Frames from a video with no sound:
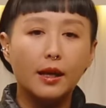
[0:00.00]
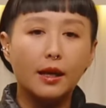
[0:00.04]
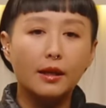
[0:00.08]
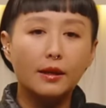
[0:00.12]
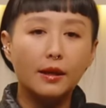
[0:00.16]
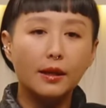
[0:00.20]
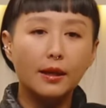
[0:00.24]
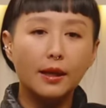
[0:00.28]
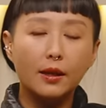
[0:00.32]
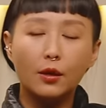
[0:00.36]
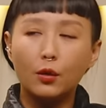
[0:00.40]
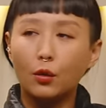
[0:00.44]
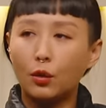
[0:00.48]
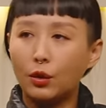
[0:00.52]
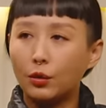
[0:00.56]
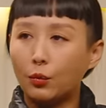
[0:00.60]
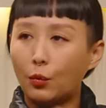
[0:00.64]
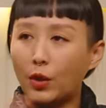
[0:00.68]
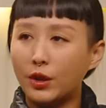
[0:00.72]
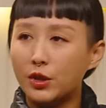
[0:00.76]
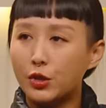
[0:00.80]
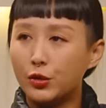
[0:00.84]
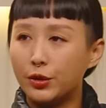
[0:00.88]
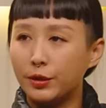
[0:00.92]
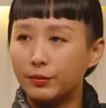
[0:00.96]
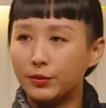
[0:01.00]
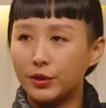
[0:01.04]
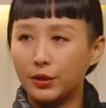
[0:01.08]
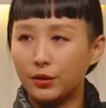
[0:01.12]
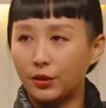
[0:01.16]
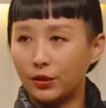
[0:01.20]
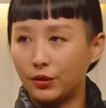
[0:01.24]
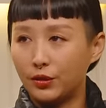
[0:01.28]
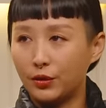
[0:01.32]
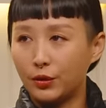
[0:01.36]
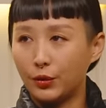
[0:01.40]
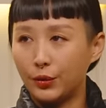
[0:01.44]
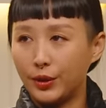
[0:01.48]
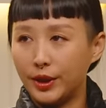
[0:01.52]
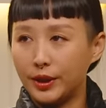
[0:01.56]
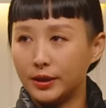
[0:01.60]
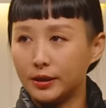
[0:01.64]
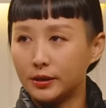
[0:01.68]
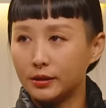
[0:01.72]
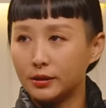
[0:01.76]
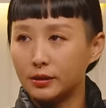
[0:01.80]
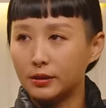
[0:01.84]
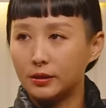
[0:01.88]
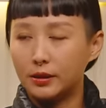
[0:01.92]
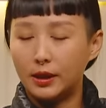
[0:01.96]
And then I go on one trip to North
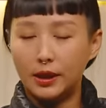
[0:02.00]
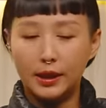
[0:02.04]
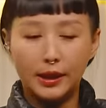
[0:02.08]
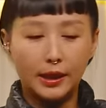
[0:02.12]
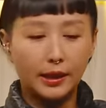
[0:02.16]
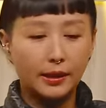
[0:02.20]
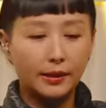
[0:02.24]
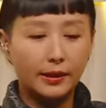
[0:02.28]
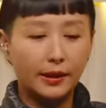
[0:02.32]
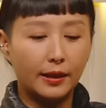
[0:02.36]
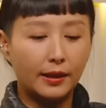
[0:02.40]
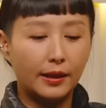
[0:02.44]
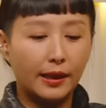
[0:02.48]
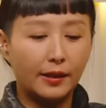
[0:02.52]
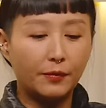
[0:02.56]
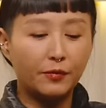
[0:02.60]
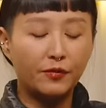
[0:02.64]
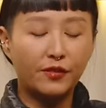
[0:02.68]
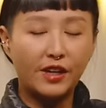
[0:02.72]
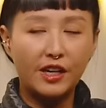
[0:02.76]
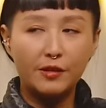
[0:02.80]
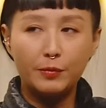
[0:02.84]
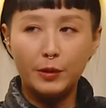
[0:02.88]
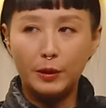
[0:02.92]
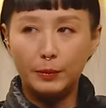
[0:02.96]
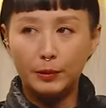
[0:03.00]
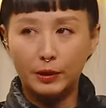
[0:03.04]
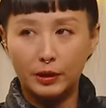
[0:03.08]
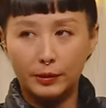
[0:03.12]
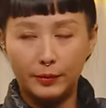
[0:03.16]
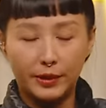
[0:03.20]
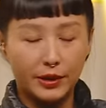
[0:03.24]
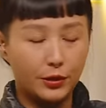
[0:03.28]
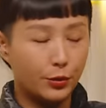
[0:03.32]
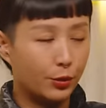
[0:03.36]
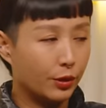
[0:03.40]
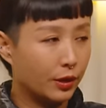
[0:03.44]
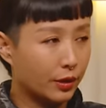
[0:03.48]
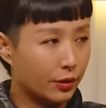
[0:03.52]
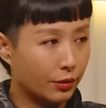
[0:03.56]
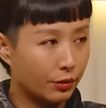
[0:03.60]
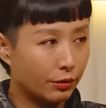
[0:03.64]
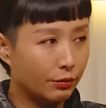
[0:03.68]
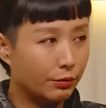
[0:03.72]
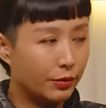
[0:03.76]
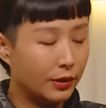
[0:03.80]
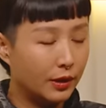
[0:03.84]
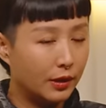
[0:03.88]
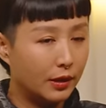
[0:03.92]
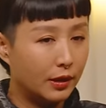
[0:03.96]
Korea, and then there are like five people in my tour
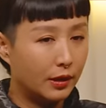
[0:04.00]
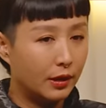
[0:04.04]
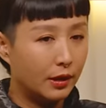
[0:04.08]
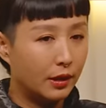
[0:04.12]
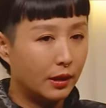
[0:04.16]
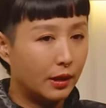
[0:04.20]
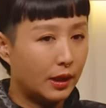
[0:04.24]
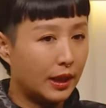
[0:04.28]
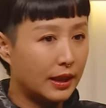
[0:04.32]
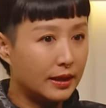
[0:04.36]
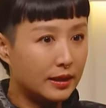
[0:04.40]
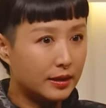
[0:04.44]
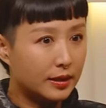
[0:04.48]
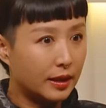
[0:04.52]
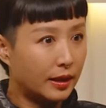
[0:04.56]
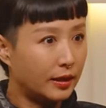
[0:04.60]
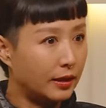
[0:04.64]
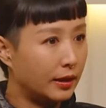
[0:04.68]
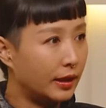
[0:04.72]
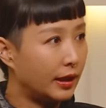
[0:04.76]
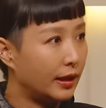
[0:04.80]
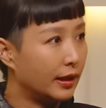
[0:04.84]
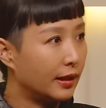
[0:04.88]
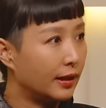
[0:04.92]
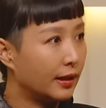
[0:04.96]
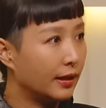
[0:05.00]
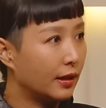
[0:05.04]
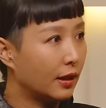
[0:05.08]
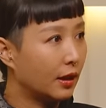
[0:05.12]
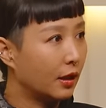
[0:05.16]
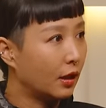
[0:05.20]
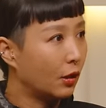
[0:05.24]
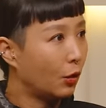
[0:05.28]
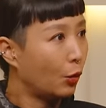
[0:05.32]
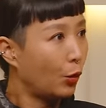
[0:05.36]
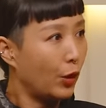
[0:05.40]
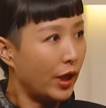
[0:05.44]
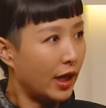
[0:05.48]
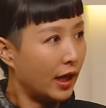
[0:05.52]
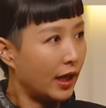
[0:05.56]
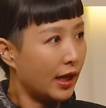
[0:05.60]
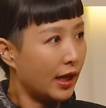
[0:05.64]
group. And suddenly, we are